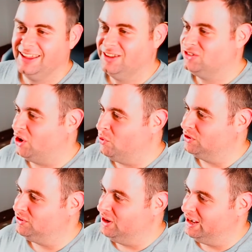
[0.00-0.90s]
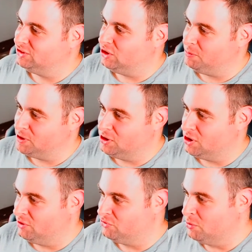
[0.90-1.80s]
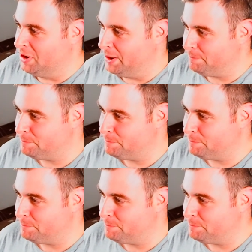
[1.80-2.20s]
So what's the next topic you got for me?